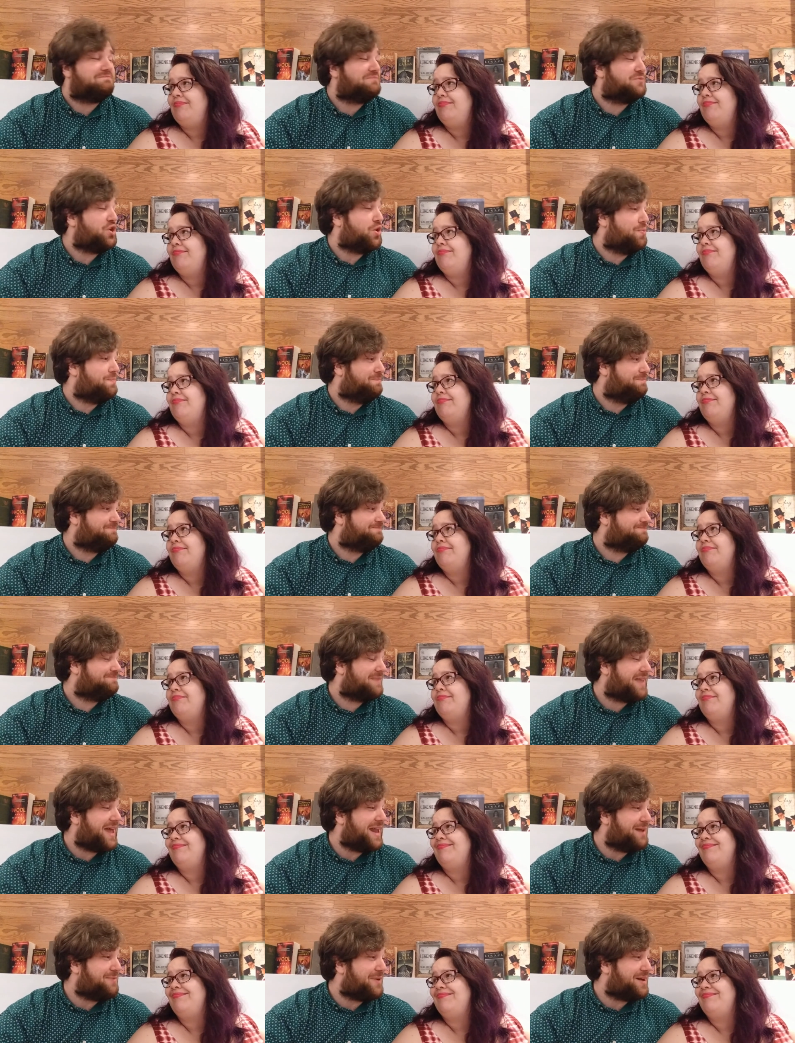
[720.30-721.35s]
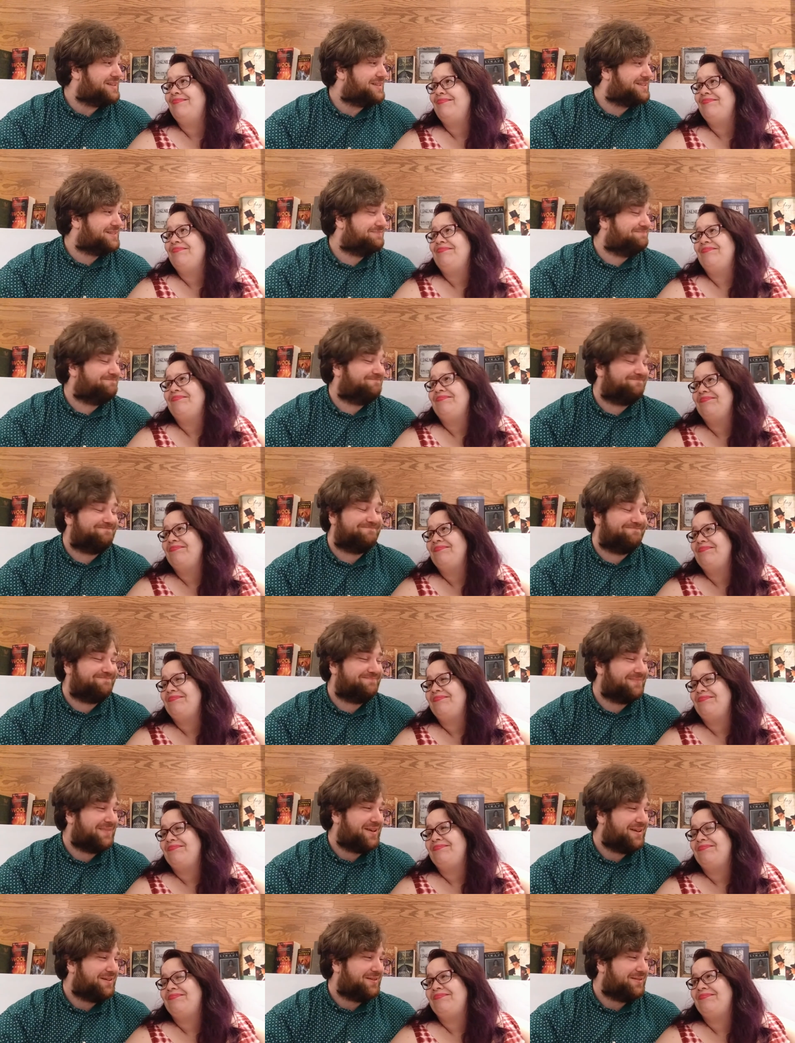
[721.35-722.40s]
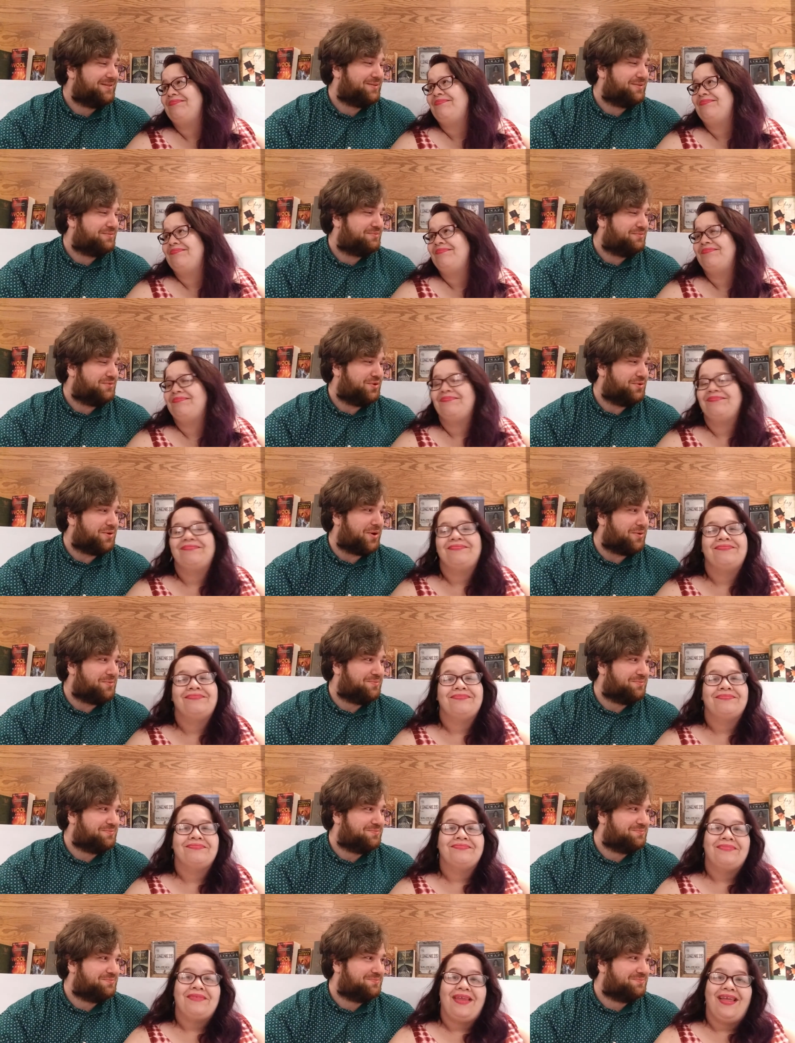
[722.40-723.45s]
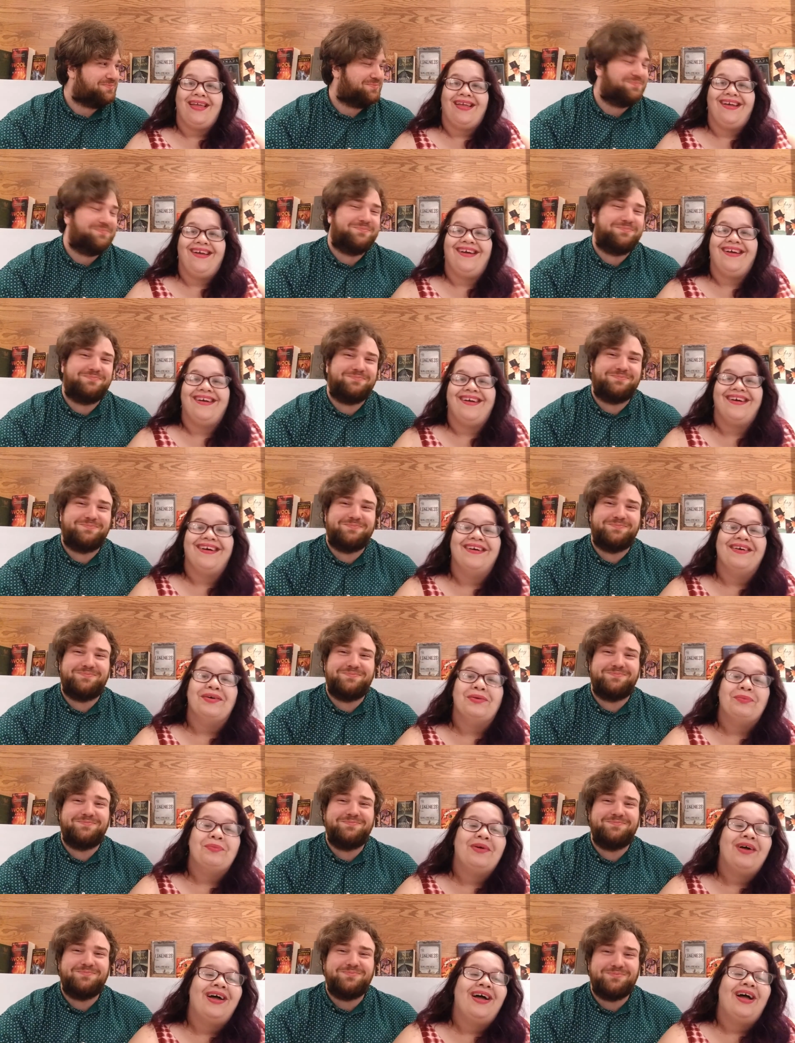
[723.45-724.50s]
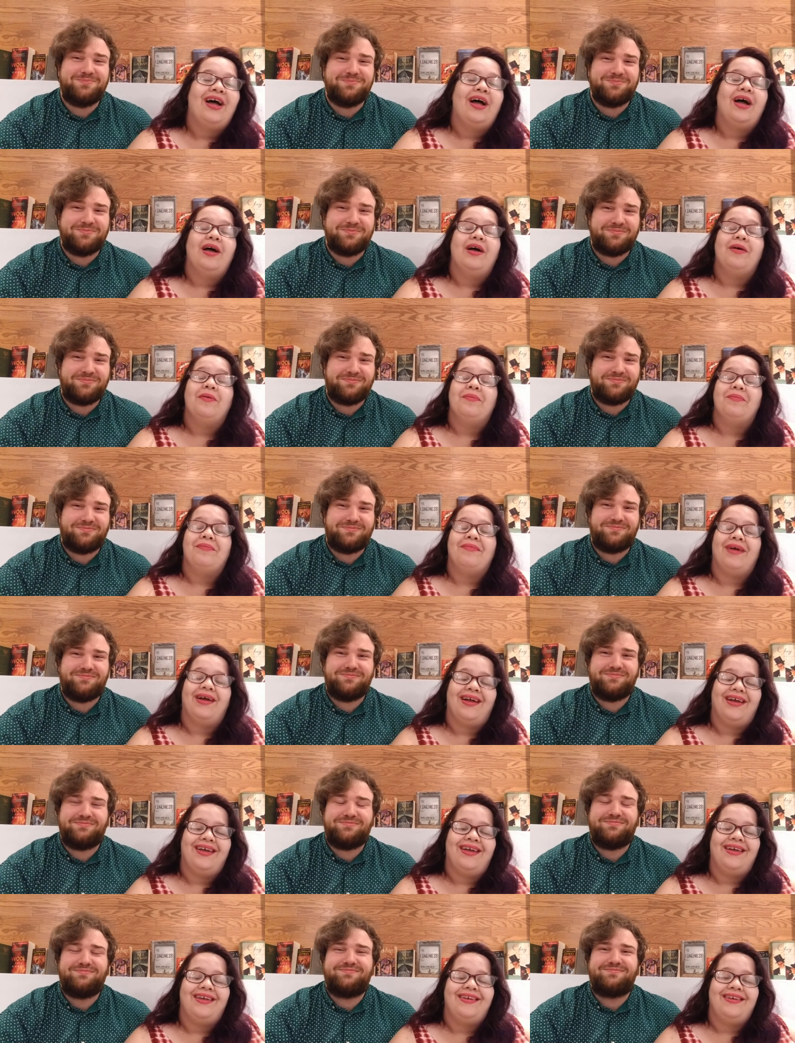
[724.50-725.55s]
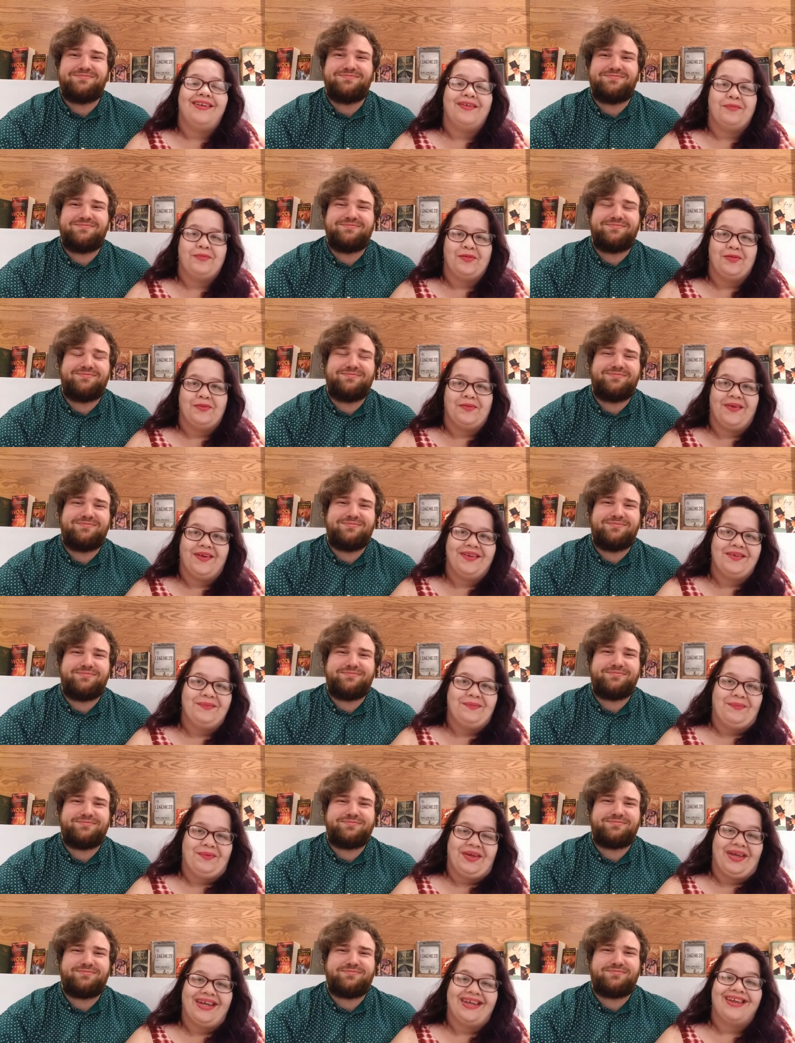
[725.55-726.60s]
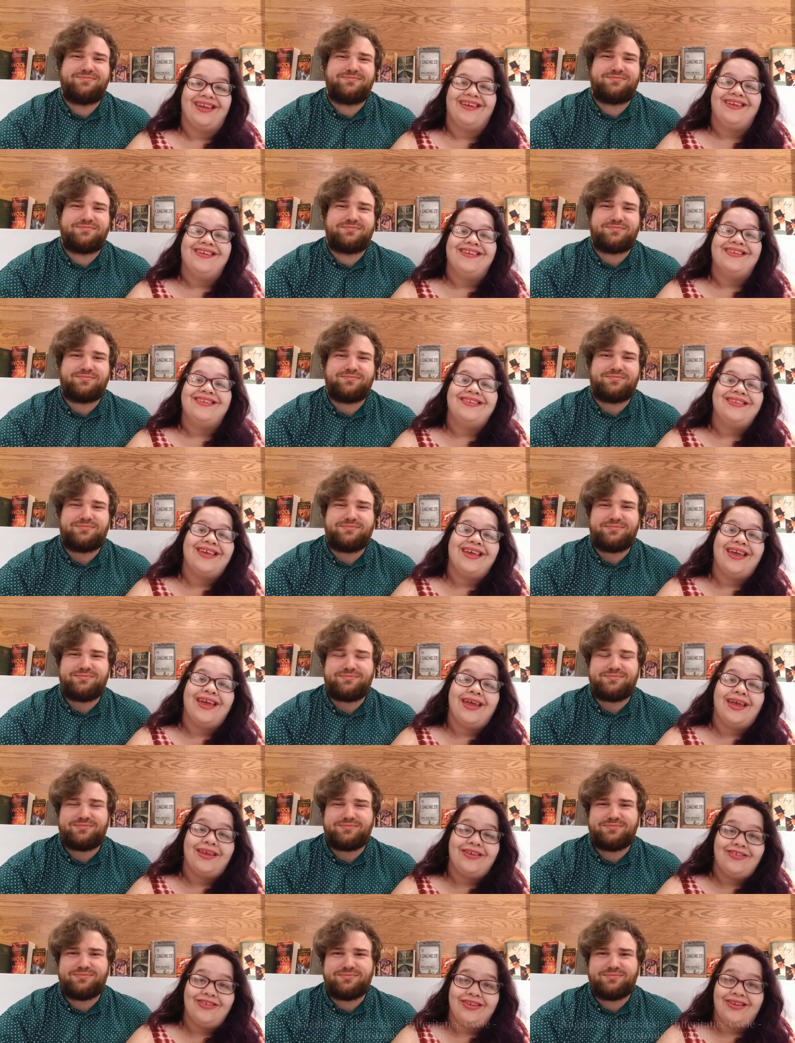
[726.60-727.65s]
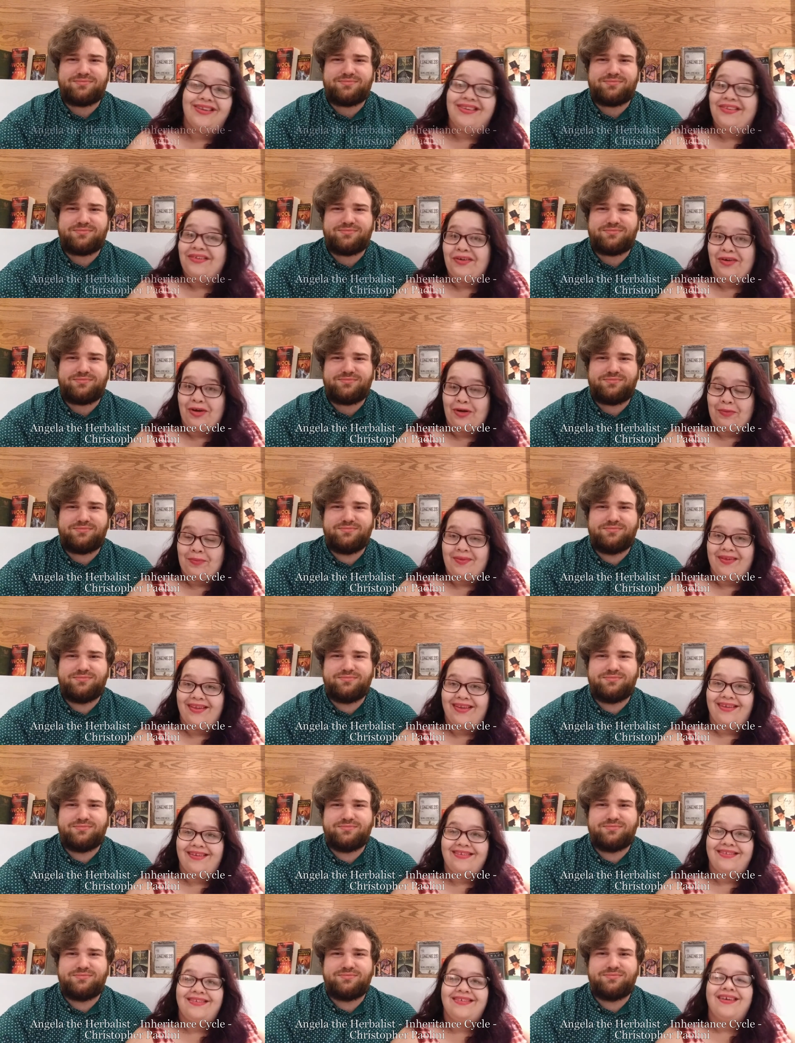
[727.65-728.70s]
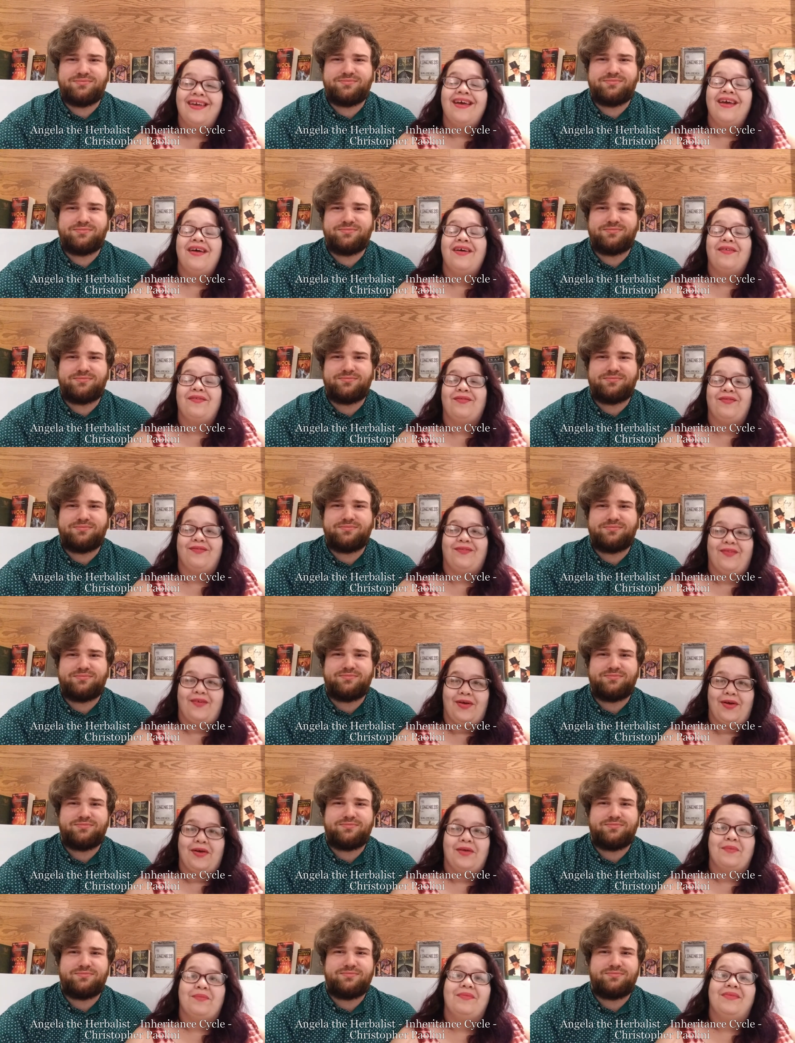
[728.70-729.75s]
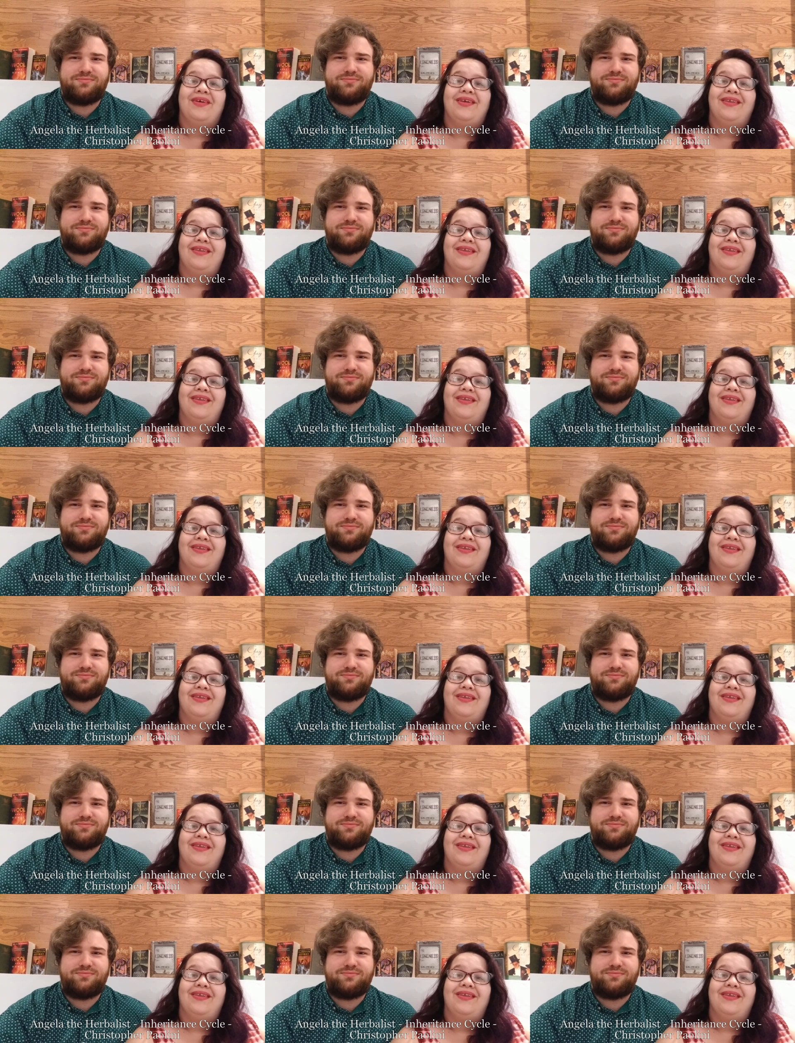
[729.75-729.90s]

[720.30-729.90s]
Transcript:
Speaker 1: so, anyways, you go.
Speaker 2: Um, my number one pick is Angela the Herbalist from